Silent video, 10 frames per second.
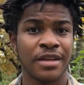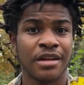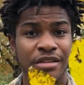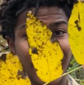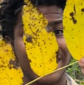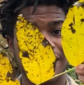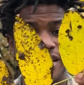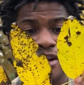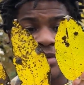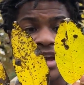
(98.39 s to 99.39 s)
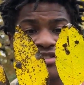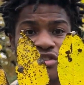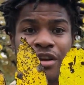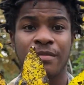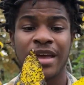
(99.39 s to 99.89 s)
So that's
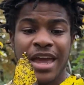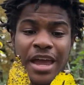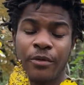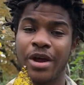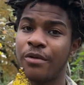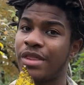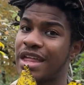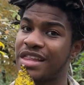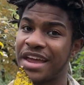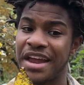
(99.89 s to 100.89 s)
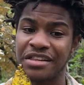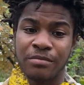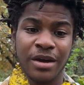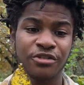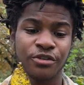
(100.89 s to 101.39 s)
serration. And when they say
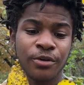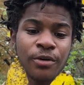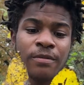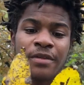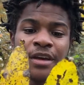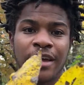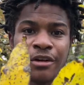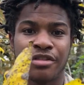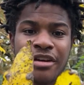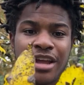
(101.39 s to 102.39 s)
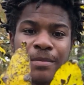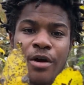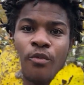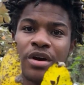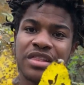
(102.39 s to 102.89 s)
asymmetrical, they're talking
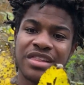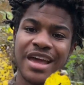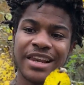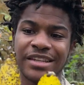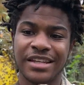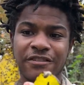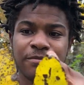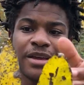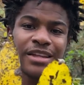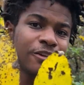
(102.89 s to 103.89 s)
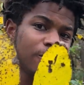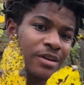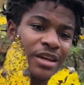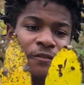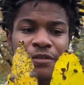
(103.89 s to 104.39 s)
about one side of the leaf being a little
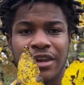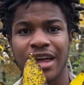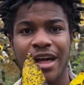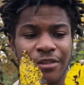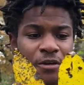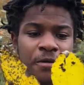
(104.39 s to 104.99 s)
bit different than the other.